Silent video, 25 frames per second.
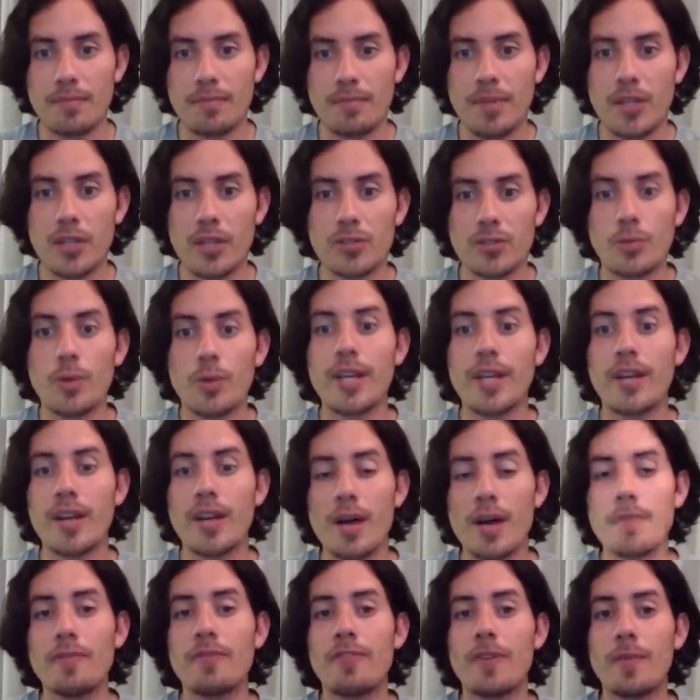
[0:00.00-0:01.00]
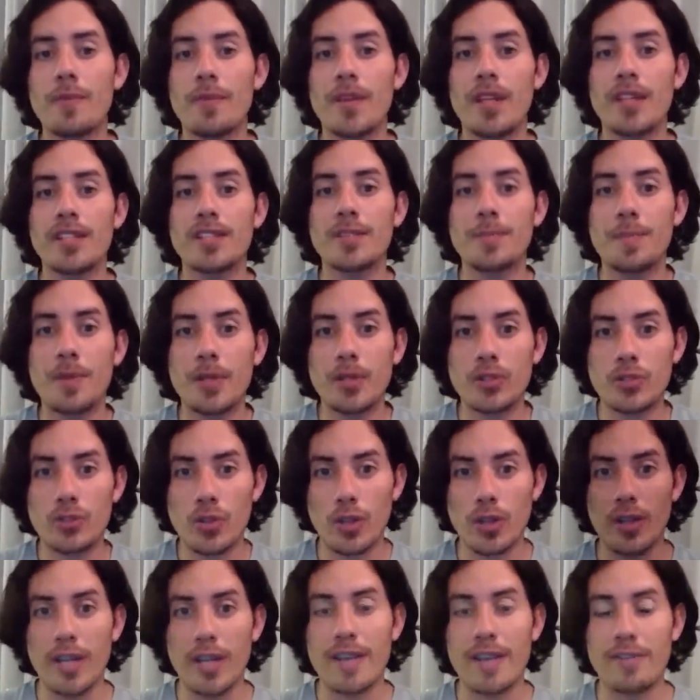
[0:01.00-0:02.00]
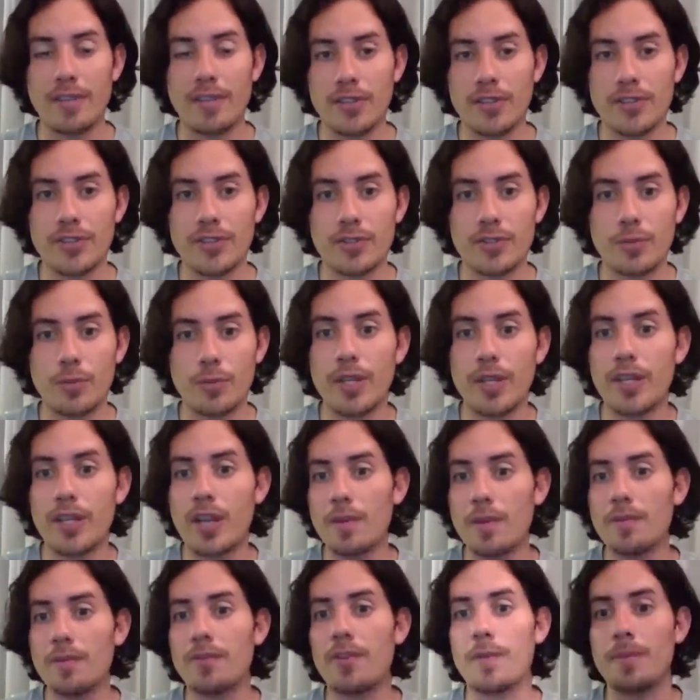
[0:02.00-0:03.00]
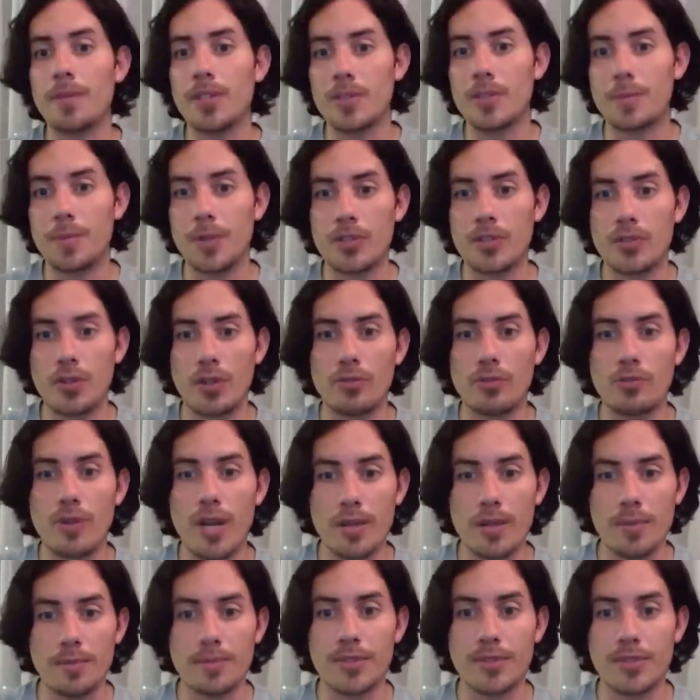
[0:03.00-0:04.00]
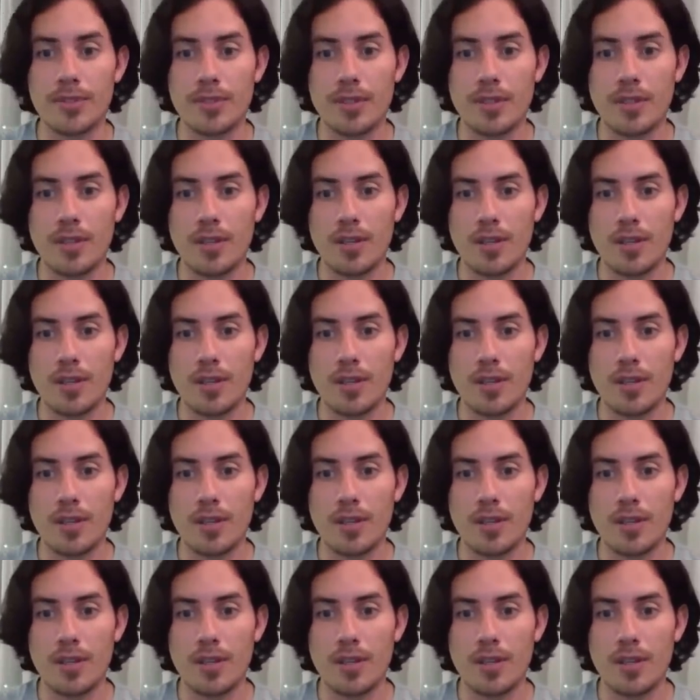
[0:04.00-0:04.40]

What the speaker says: because we come from the spiritual levels, we come from the spiritual realms,